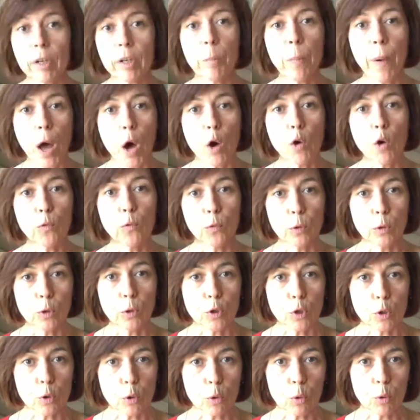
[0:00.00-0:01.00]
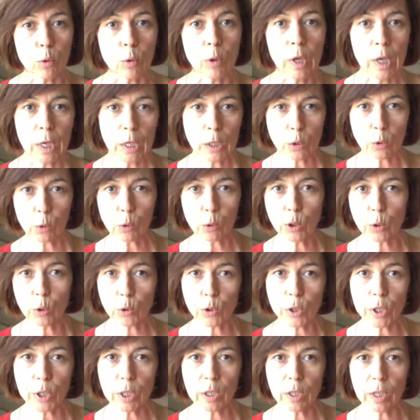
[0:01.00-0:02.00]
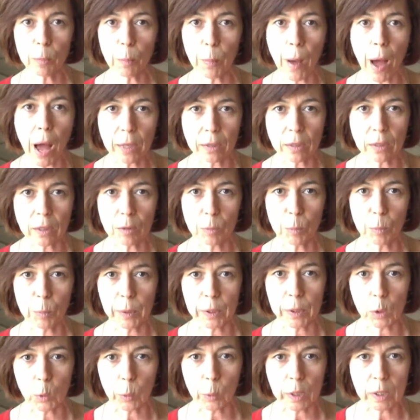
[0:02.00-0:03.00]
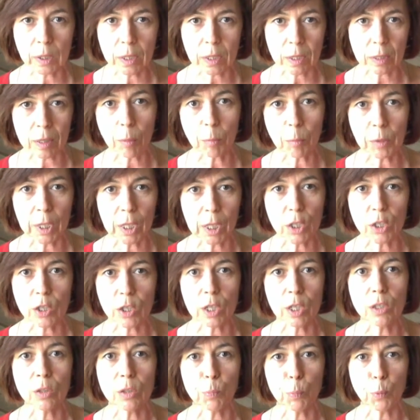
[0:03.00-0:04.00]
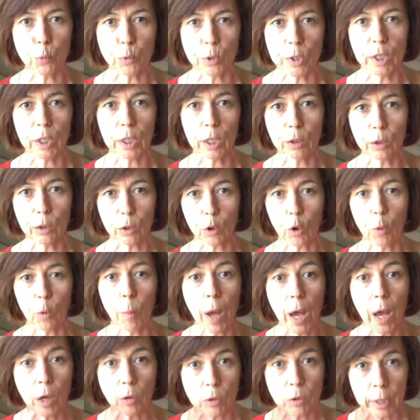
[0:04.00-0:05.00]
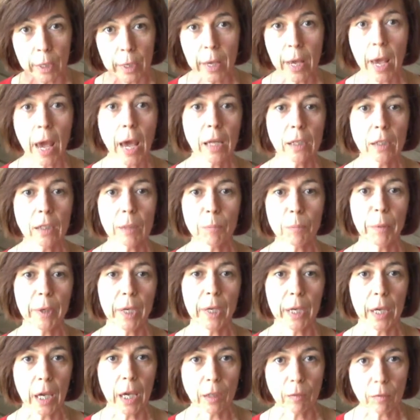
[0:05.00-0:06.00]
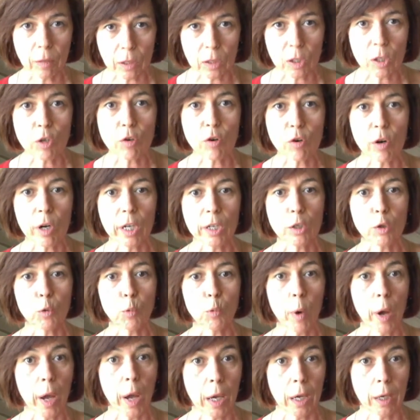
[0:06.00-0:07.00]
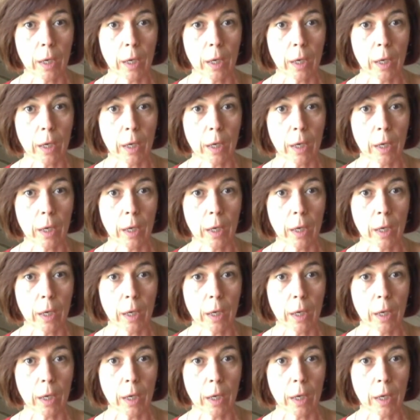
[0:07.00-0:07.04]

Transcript: powerful tool. So you see the pattern between something she's putting in her mouth and behavior straight away.